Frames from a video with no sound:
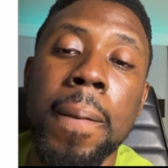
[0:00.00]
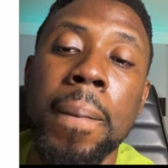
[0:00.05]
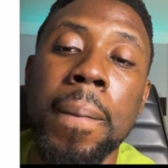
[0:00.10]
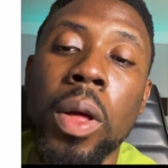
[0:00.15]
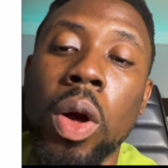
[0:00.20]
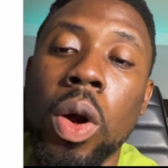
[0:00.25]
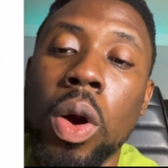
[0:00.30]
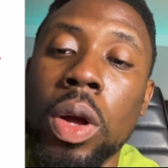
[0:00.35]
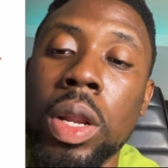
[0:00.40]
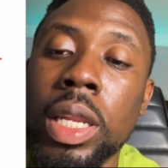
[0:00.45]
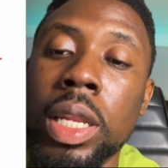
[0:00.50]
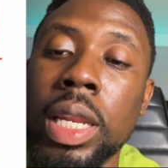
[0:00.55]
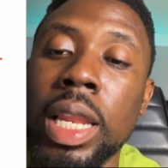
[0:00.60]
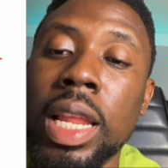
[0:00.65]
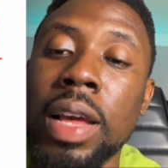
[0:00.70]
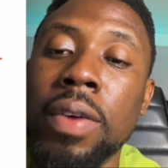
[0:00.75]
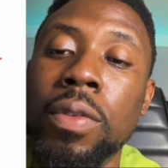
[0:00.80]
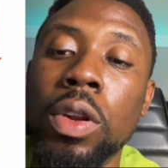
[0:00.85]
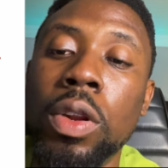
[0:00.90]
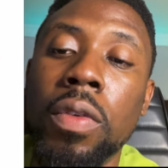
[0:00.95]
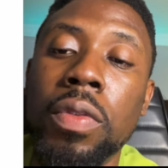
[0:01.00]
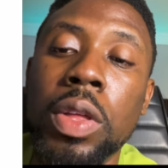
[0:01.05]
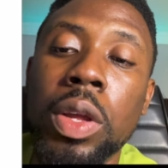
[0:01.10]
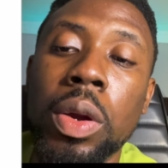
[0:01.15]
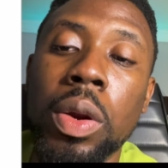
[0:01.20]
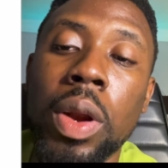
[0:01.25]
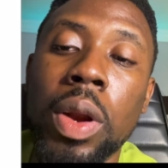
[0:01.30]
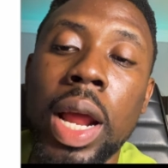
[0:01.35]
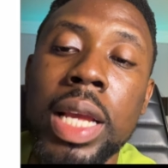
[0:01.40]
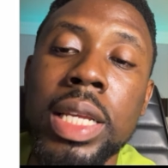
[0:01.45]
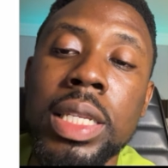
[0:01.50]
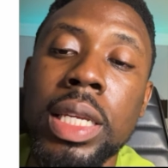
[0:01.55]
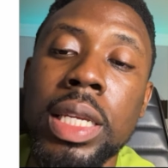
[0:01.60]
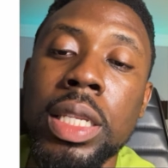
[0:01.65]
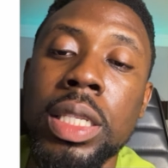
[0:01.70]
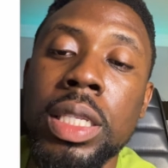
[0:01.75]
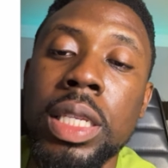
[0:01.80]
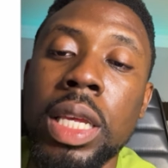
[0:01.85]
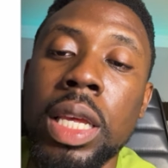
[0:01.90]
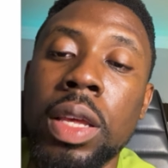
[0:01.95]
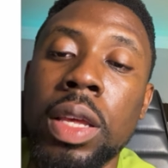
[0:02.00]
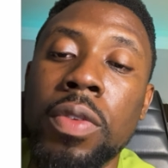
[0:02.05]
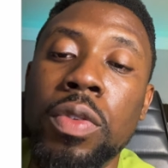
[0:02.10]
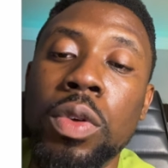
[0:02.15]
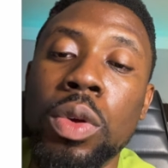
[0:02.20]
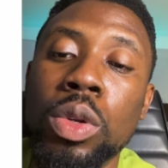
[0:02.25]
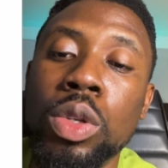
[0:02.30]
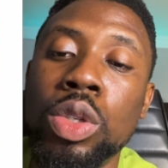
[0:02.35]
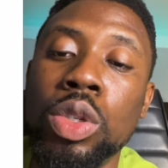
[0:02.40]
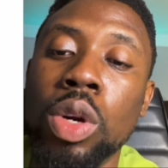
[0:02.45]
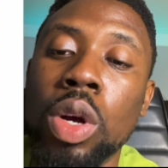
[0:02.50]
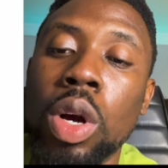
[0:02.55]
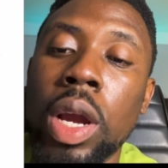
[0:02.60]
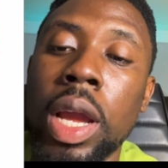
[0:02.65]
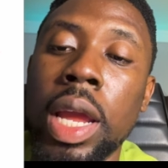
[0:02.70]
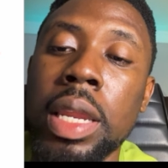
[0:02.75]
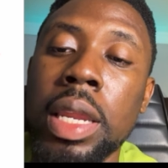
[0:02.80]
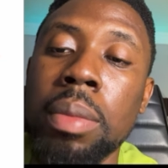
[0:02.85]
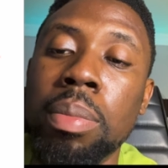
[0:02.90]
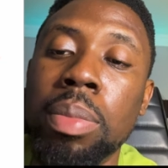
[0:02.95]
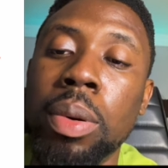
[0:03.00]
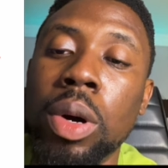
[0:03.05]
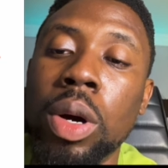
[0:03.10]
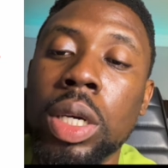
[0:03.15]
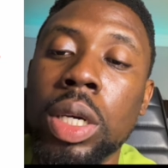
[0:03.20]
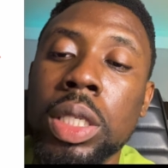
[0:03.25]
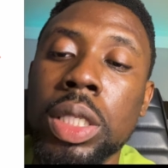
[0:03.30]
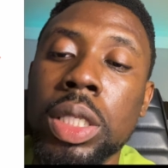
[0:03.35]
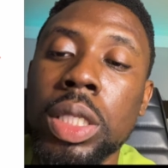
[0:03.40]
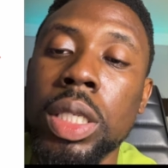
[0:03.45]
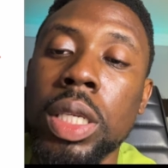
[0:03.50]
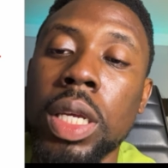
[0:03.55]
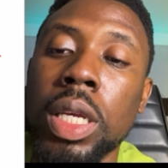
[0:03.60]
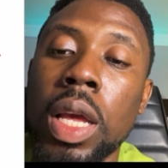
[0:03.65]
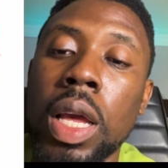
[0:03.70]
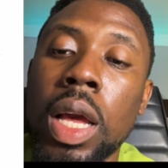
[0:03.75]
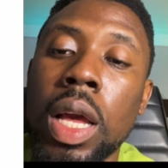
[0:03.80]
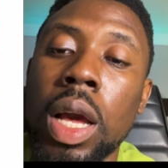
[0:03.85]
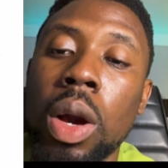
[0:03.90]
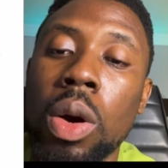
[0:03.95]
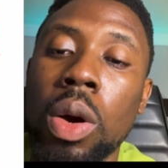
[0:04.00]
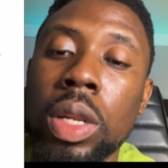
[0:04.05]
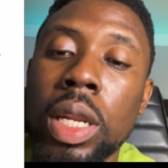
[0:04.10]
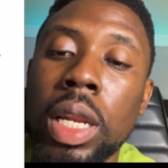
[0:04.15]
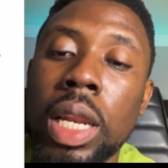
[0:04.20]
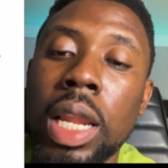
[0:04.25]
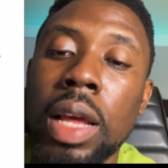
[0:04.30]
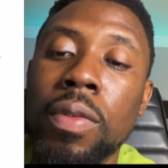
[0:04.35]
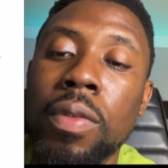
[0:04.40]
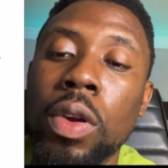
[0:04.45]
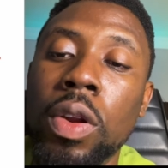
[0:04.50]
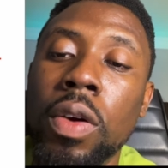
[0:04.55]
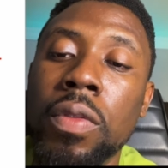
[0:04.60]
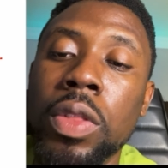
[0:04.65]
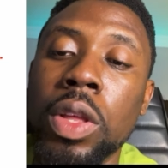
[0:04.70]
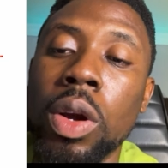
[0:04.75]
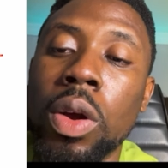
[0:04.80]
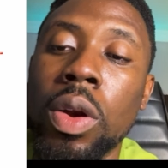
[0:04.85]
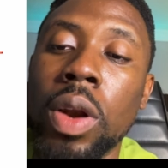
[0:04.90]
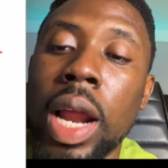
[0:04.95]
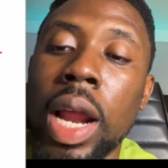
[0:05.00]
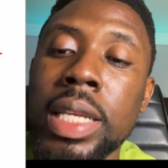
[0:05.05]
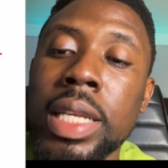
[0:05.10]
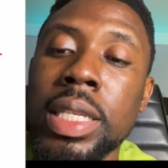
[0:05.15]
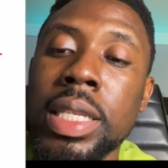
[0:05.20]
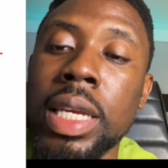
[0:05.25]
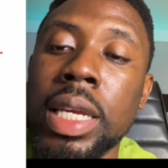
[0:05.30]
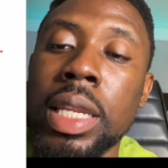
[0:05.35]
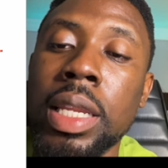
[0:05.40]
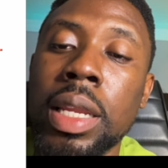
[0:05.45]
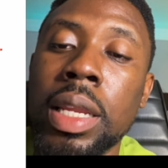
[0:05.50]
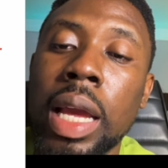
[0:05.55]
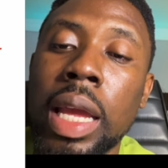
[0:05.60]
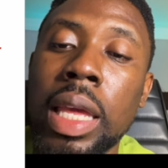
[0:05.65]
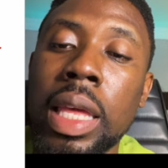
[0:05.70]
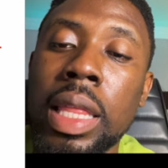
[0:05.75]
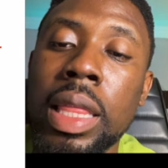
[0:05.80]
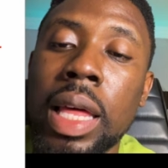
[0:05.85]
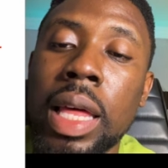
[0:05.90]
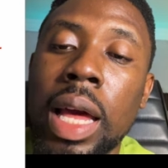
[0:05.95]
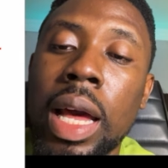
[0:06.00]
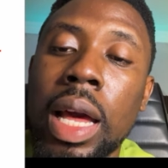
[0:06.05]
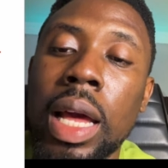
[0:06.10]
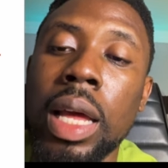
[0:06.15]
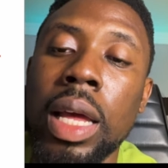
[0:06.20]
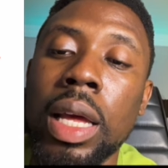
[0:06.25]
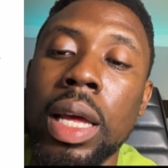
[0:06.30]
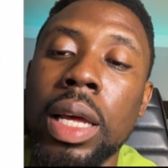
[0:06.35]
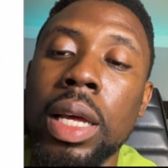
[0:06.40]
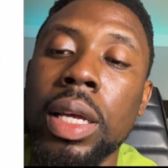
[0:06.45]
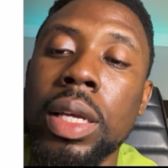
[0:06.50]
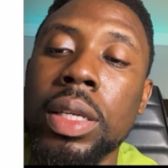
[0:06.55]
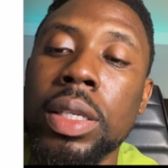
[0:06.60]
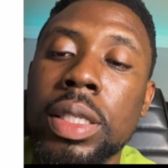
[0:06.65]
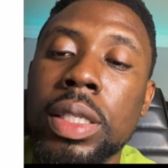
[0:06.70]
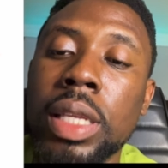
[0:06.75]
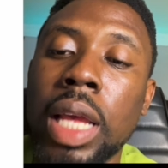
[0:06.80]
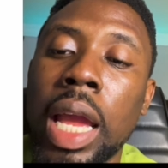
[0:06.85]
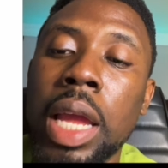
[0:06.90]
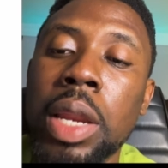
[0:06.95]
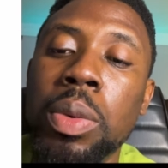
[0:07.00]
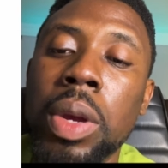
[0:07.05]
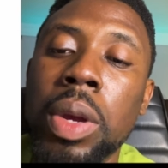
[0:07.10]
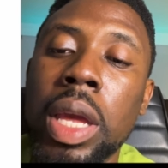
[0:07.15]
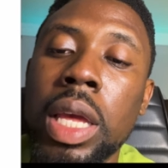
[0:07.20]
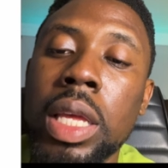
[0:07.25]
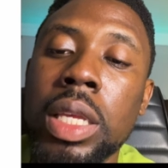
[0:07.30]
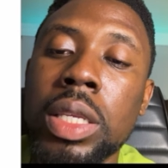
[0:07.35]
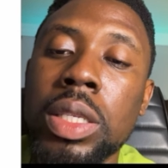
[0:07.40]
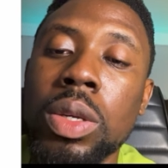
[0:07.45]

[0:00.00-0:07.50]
on the level of the horizon. See, if you draw any box on the level of the horizon, either sideways,